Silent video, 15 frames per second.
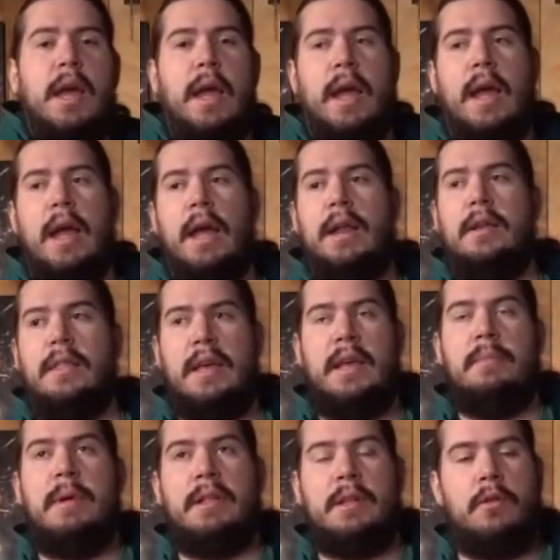and they
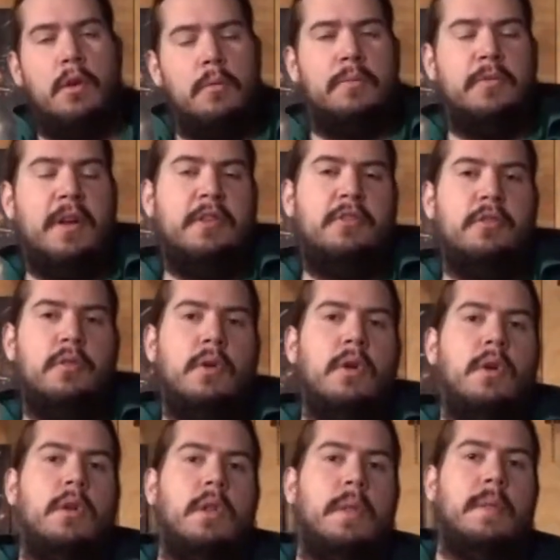can make their own profession
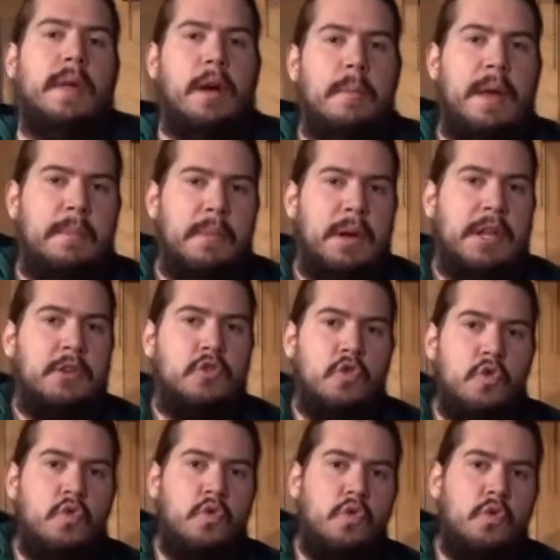role, and they'll make money
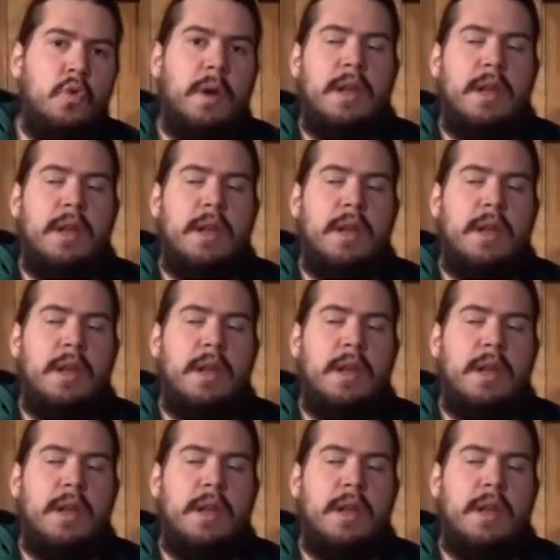too,